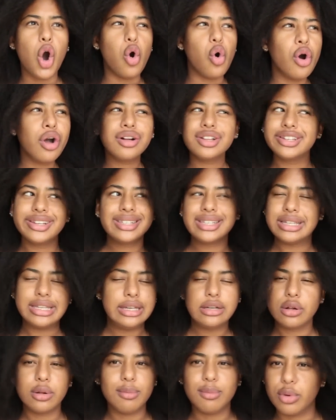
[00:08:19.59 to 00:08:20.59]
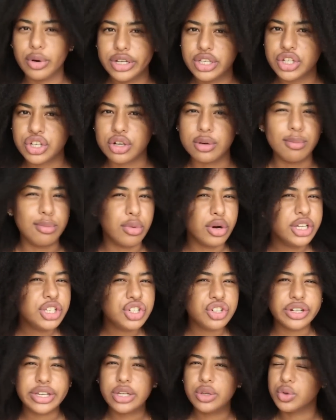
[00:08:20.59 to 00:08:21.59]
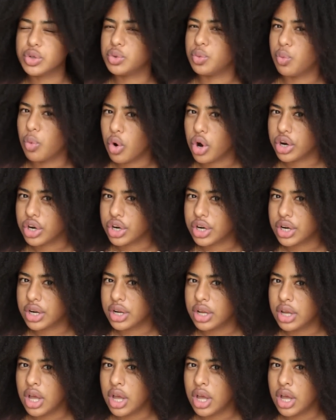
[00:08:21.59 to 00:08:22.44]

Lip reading: Oil doesn't equal moisture. Moisture equals water.